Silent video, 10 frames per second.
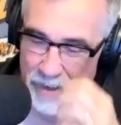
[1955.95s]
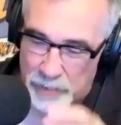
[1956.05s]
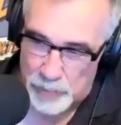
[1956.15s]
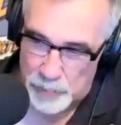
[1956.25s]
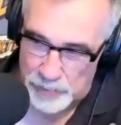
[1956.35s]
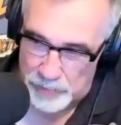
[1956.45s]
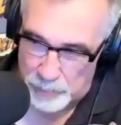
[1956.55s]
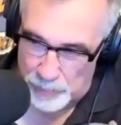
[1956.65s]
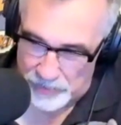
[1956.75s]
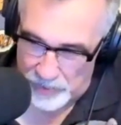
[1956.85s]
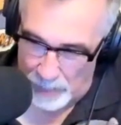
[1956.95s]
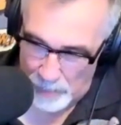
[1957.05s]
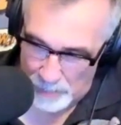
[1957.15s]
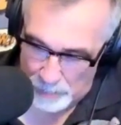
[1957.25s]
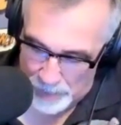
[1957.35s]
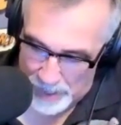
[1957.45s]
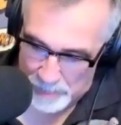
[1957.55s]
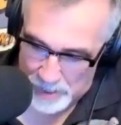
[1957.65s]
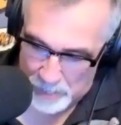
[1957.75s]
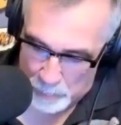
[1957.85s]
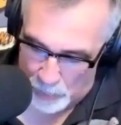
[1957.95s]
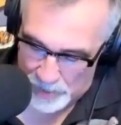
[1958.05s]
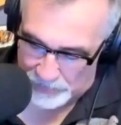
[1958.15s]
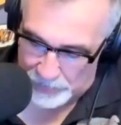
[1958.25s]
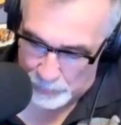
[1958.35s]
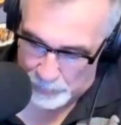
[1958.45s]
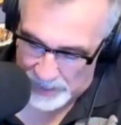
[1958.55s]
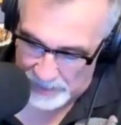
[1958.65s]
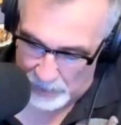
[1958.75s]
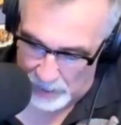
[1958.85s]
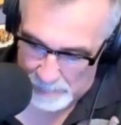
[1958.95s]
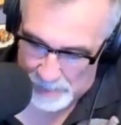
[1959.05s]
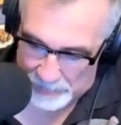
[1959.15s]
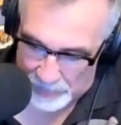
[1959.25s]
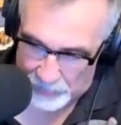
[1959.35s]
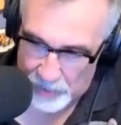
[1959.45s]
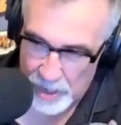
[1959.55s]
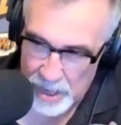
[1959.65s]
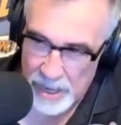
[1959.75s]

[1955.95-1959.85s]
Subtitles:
All right, which I want to bring up another point too. We didn't talk about this.